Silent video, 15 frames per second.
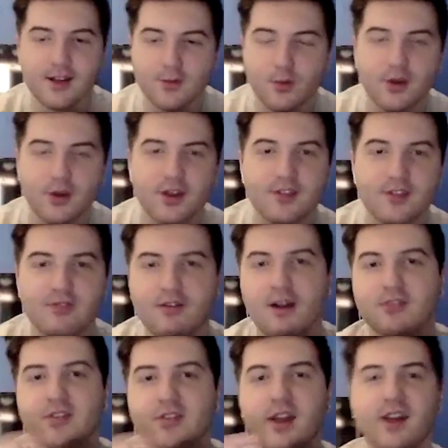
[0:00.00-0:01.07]
you put it in 5
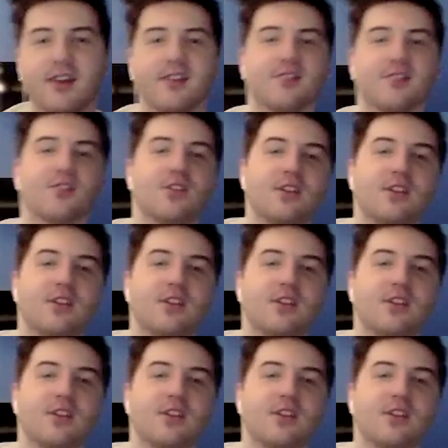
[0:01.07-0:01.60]
seconds, and you dip